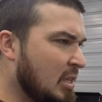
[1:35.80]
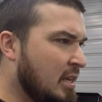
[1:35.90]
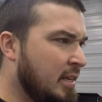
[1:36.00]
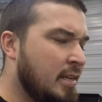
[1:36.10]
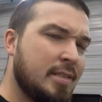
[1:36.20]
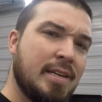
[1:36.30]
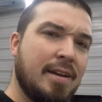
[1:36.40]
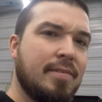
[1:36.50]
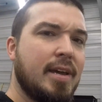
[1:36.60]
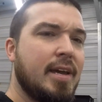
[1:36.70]
it does
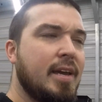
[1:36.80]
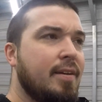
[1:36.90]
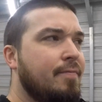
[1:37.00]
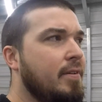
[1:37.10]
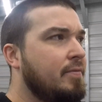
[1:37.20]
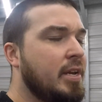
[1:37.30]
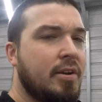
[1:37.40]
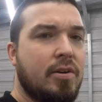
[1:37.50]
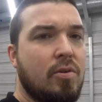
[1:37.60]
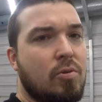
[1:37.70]
have a
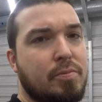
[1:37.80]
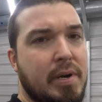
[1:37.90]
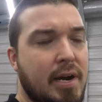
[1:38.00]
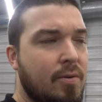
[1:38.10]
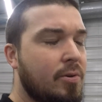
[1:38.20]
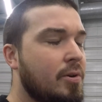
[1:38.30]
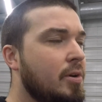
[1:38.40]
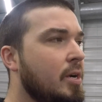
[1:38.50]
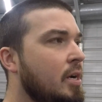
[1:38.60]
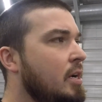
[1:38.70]
1500
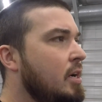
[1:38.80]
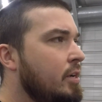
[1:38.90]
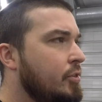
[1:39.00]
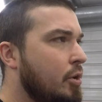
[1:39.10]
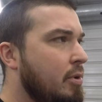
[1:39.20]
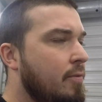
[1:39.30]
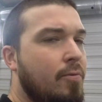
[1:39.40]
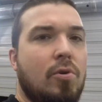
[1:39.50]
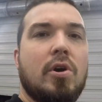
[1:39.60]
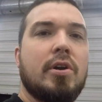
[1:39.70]
horsepower Turbo
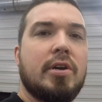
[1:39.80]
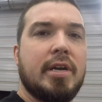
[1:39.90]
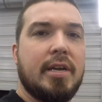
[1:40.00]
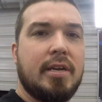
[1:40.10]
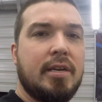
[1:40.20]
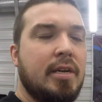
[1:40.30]
400 in it,